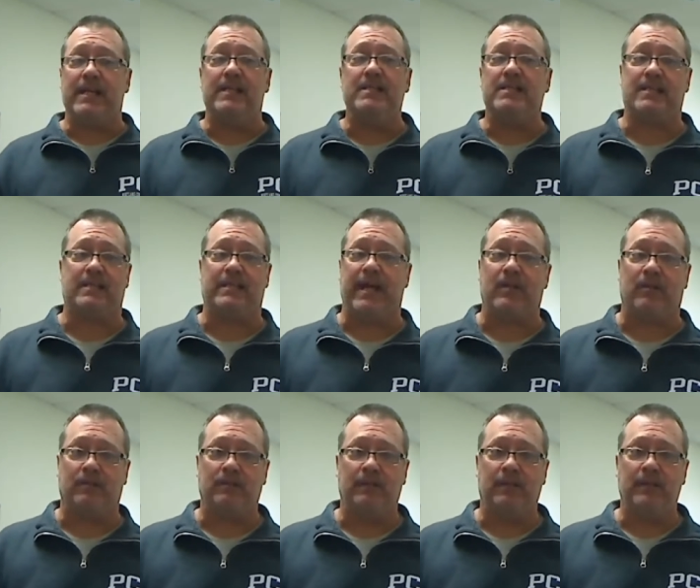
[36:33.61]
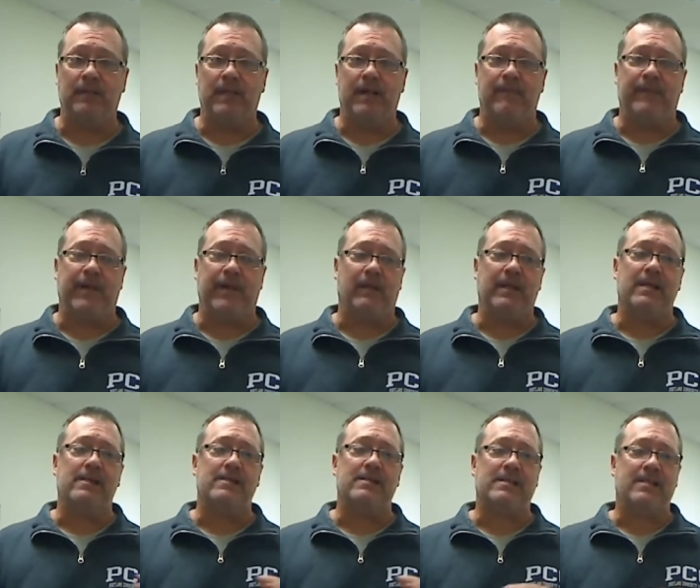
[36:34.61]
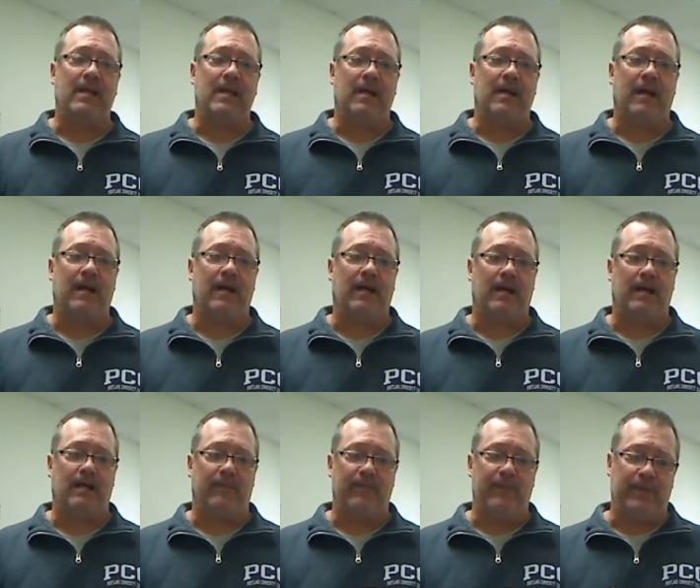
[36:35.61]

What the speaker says: incidental. There is a